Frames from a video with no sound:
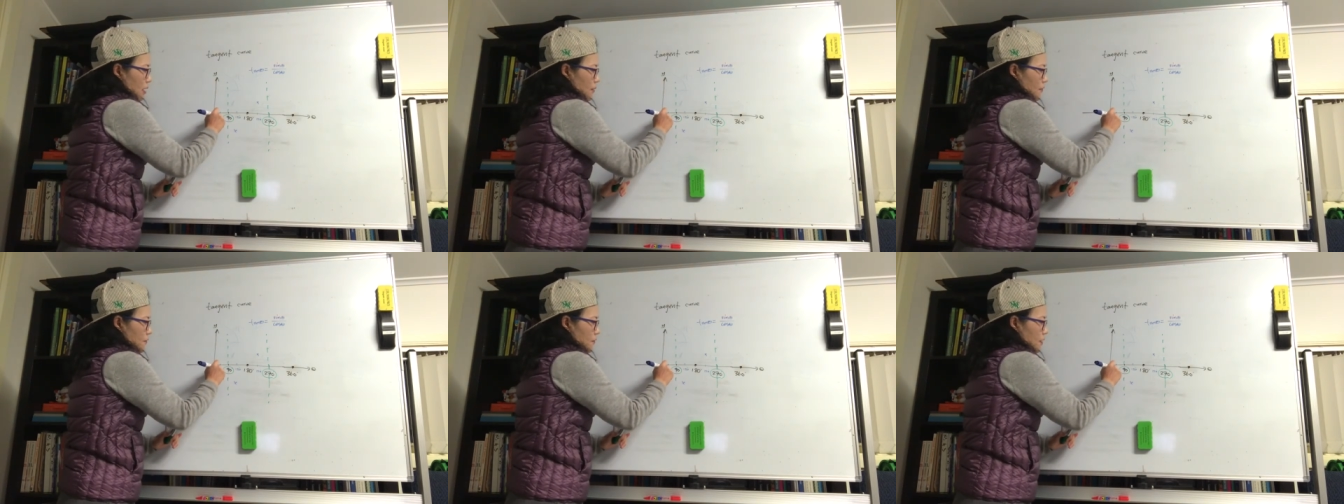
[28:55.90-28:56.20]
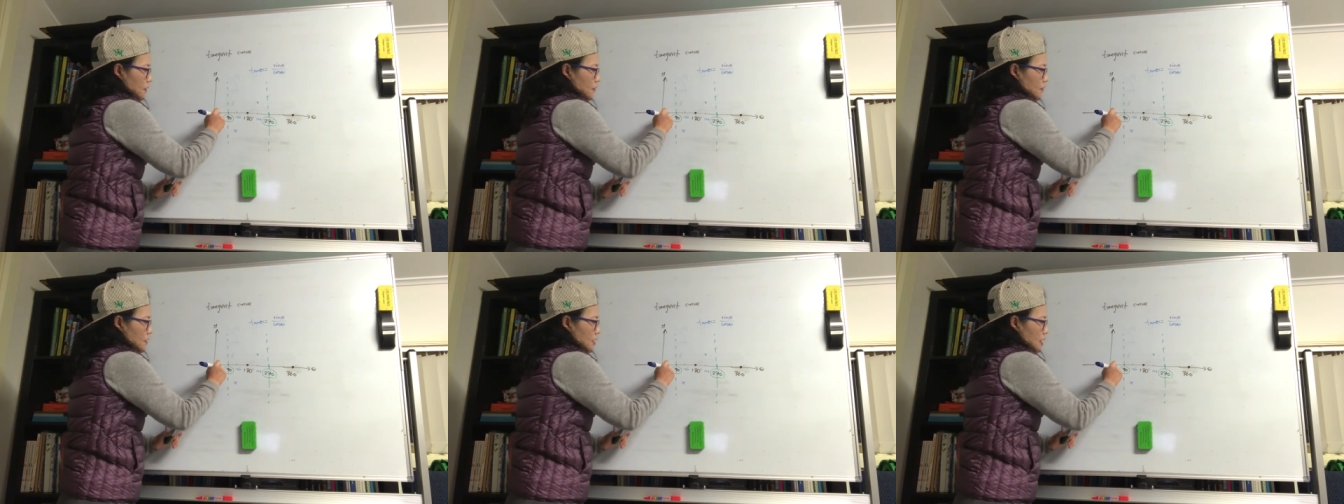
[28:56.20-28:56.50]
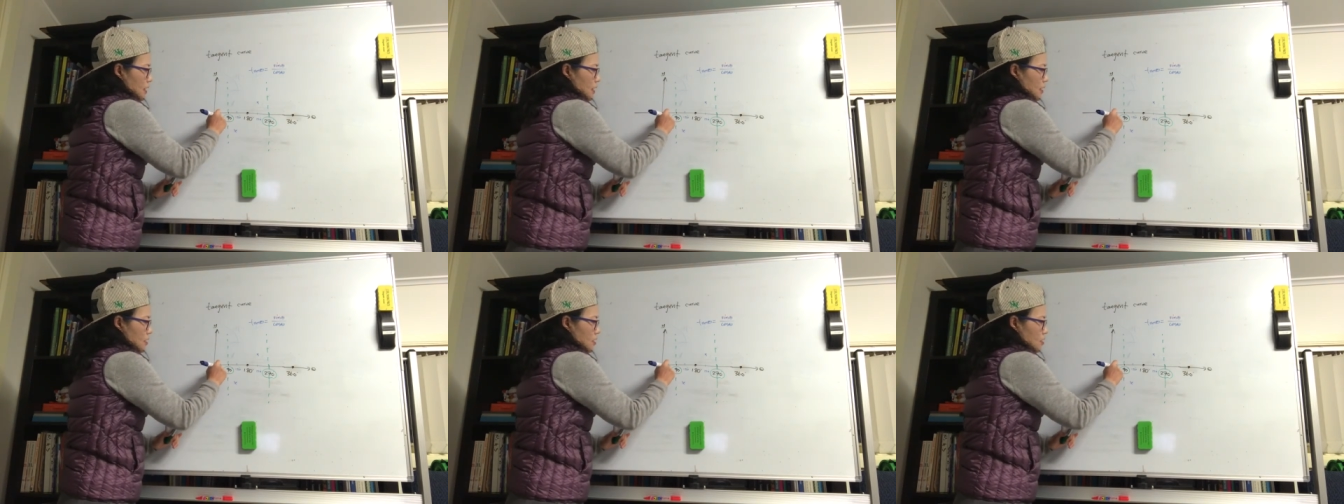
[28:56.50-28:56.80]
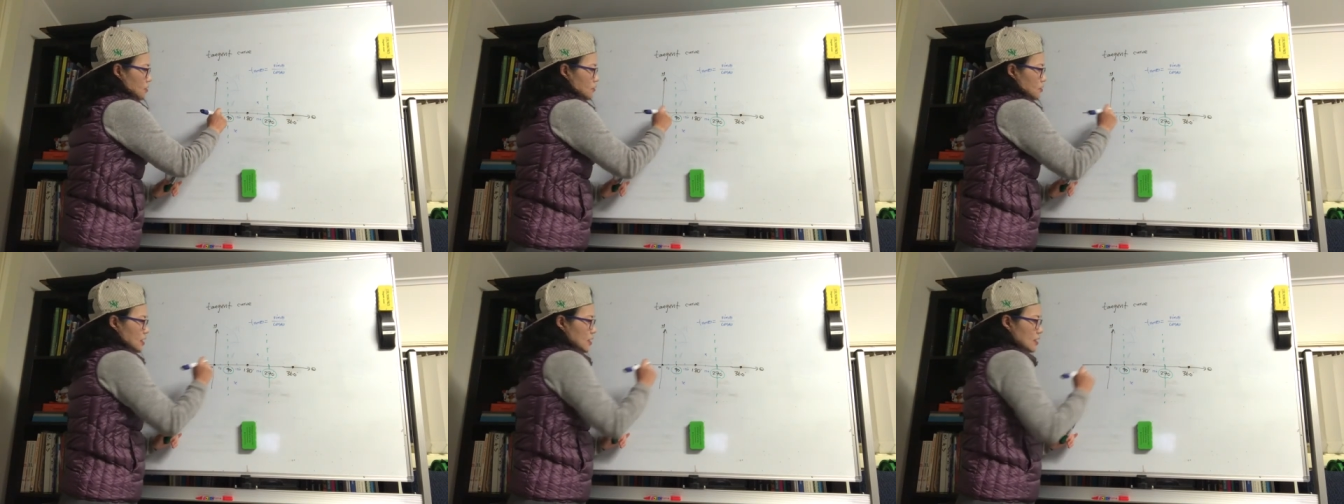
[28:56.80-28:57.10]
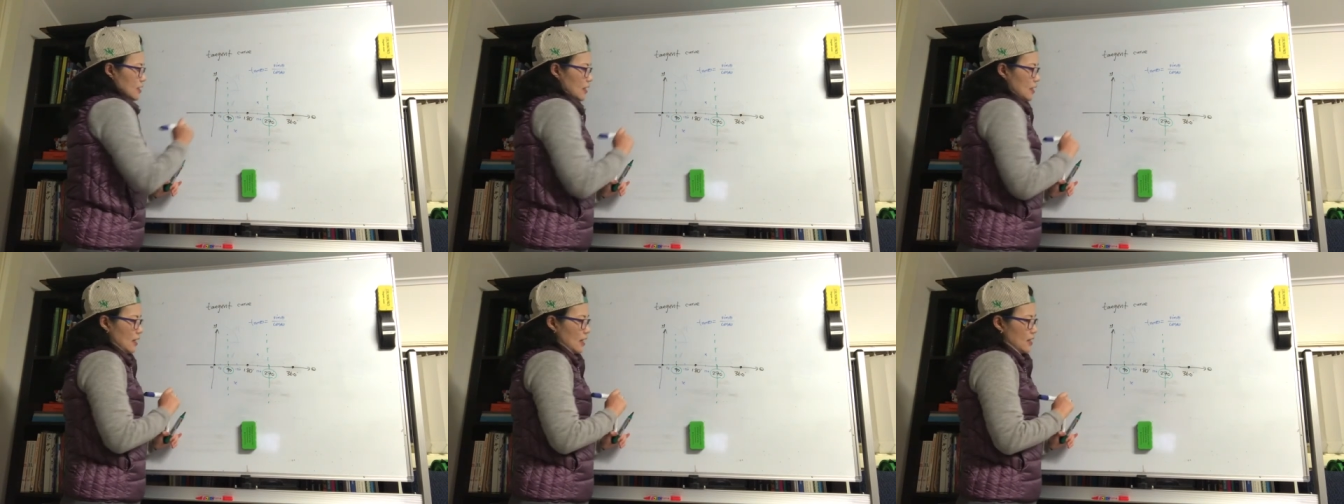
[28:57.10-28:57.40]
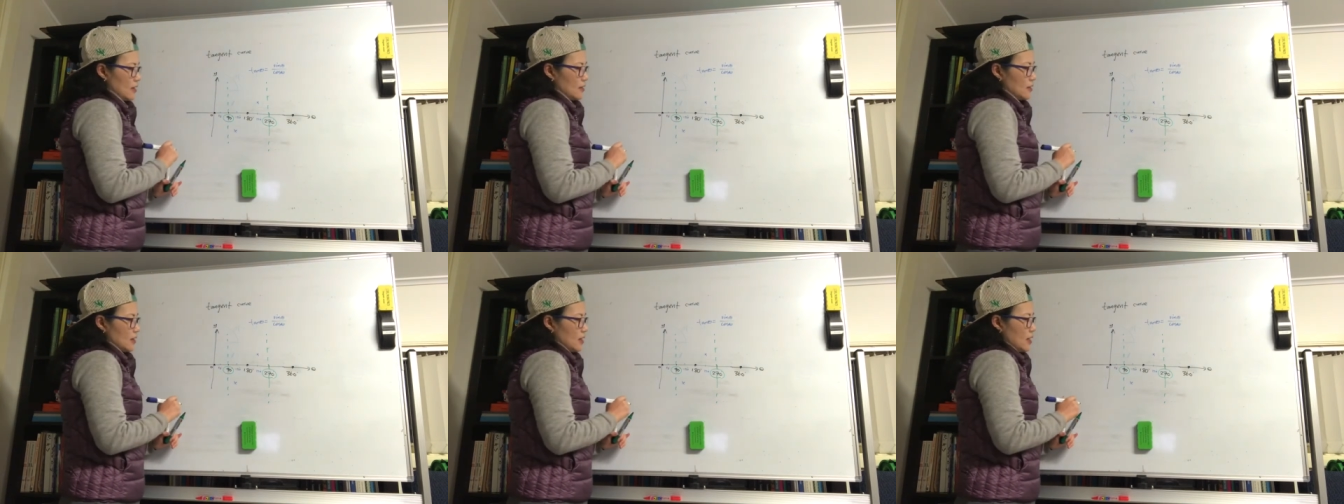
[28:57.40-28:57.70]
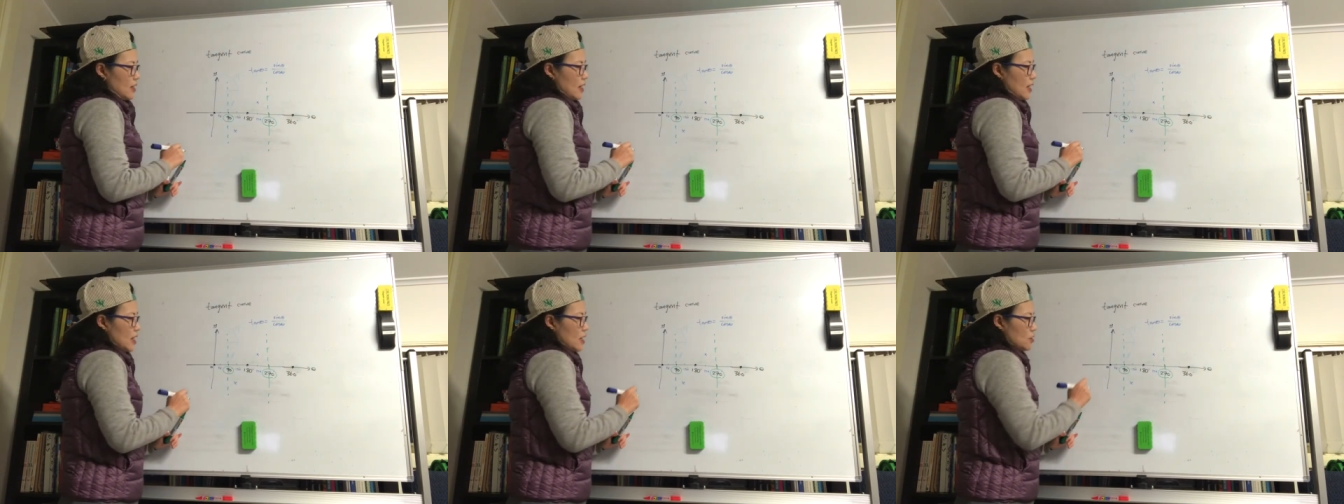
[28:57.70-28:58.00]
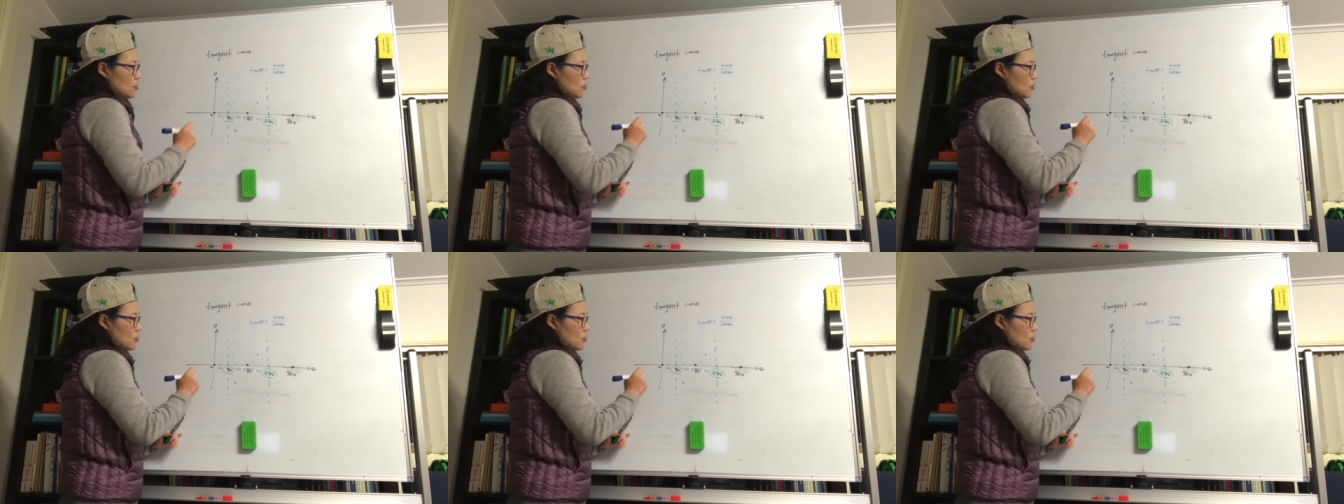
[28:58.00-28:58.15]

50 degrees here, it'll